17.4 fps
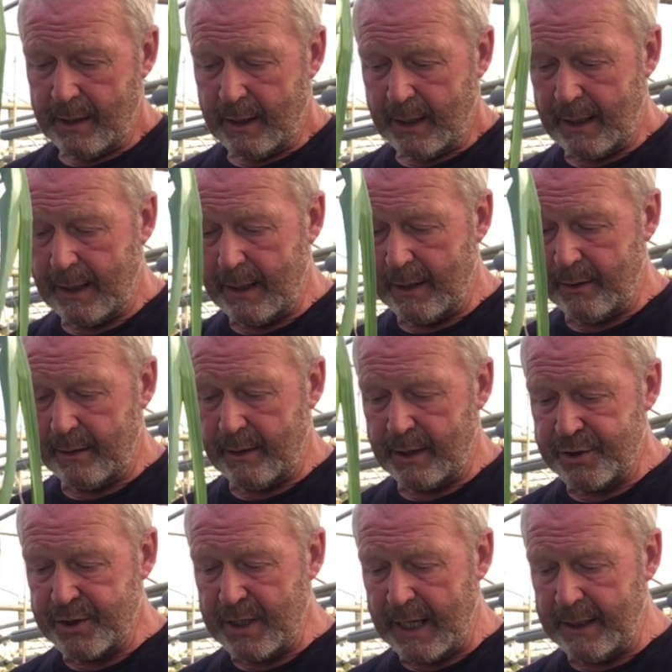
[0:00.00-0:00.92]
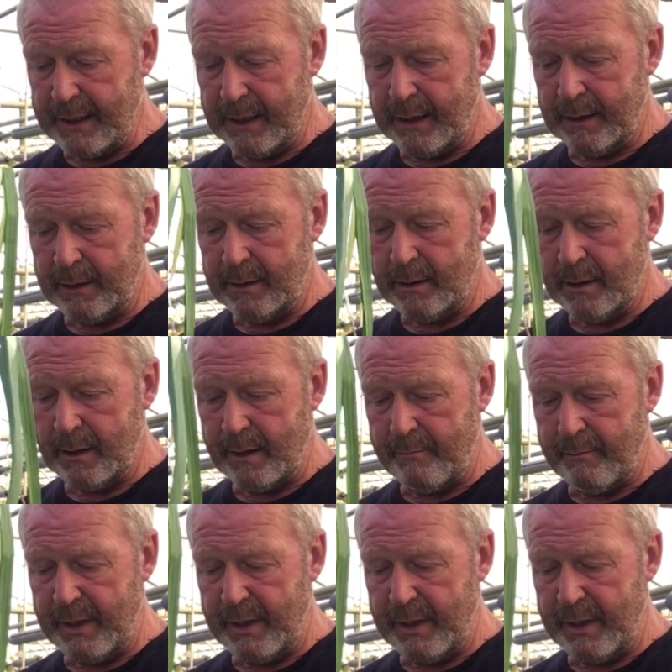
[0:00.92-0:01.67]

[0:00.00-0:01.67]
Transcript: Uh, they're sat in a